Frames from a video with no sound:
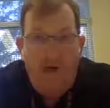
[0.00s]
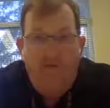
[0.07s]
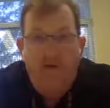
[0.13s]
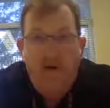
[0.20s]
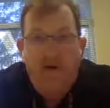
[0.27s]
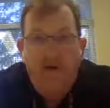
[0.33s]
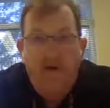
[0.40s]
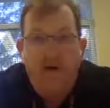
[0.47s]

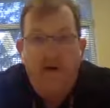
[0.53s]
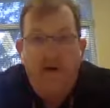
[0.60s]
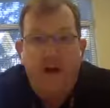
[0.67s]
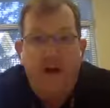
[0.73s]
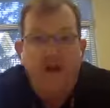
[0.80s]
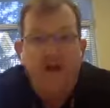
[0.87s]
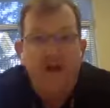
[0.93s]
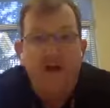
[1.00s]
Every edition
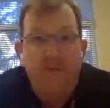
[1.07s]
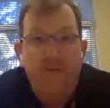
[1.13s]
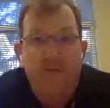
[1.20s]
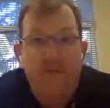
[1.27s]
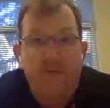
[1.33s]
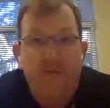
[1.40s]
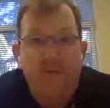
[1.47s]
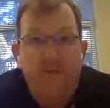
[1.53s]
has
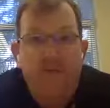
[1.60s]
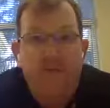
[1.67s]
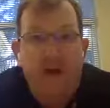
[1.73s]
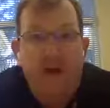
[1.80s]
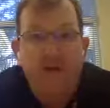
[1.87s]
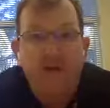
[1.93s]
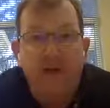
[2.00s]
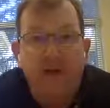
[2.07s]
some
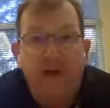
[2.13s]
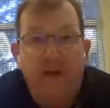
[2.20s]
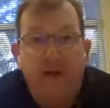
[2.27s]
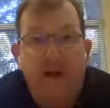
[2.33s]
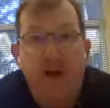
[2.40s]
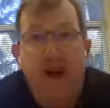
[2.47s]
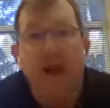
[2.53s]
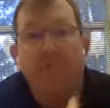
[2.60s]
things in
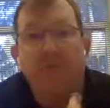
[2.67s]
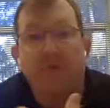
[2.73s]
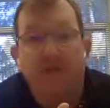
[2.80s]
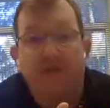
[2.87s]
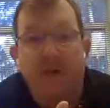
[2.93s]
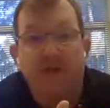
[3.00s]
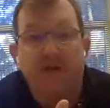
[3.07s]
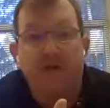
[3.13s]
it that I'm
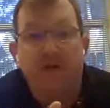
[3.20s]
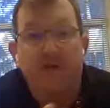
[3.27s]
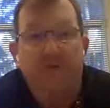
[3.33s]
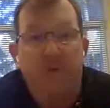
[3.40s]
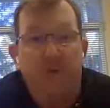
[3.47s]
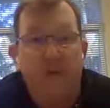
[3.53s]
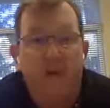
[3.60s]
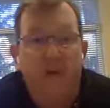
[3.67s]
responsible
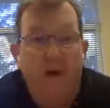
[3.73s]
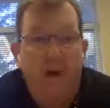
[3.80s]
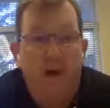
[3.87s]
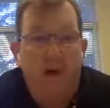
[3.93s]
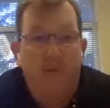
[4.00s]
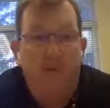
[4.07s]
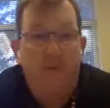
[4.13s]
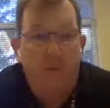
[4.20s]
for,
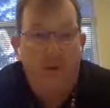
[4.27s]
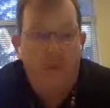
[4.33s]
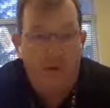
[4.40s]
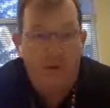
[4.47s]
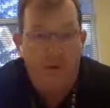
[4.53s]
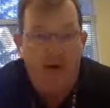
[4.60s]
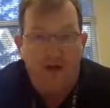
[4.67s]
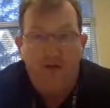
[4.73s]
but
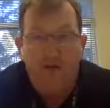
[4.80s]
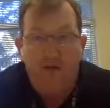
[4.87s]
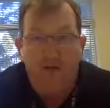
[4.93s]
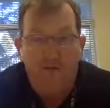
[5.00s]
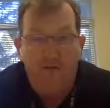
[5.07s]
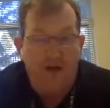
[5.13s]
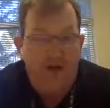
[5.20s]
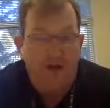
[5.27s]
we make
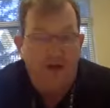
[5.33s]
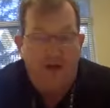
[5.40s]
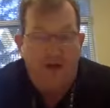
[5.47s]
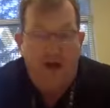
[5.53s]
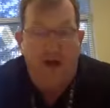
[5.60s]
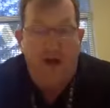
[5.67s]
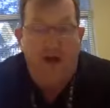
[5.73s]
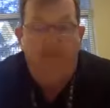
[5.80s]
sure that
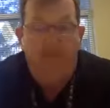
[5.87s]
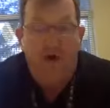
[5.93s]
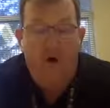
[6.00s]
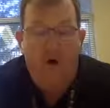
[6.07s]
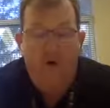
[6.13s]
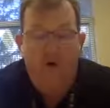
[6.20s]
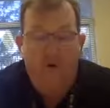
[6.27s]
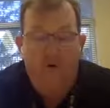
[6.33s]
they have
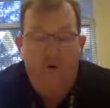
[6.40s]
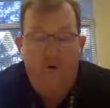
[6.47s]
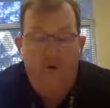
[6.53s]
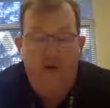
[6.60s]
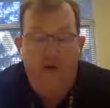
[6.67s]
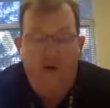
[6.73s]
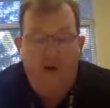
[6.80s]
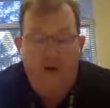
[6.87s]
all the
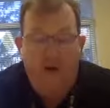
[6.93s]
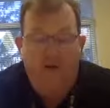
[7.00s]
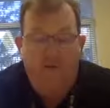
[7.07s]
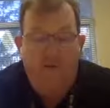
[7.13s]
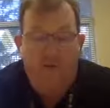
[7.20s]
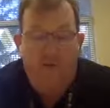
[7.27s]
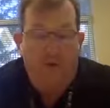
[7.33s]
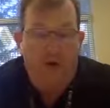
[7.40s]
room they
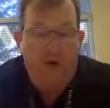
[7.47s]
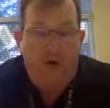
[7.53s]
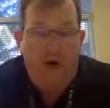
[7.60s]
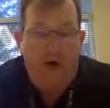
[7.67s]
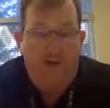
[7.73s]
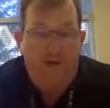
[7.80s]
need for their